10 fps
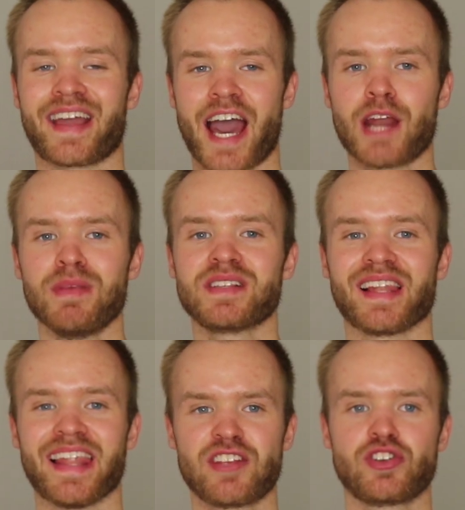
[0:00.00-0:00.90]
The Academy is
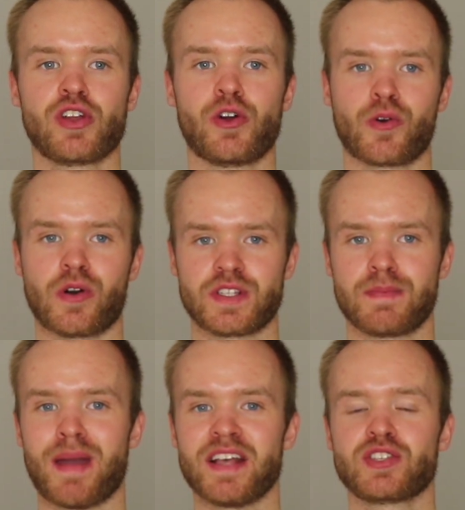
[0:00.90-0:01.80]
a legit
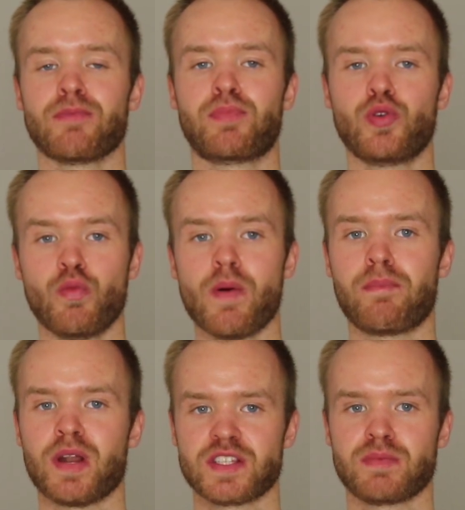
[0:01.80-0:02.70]
course based on
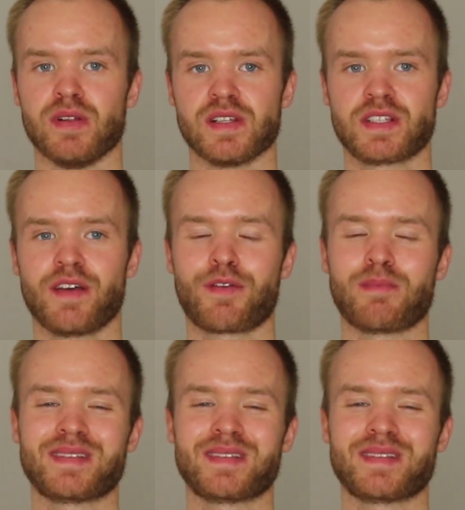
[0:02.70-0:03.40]
proven principles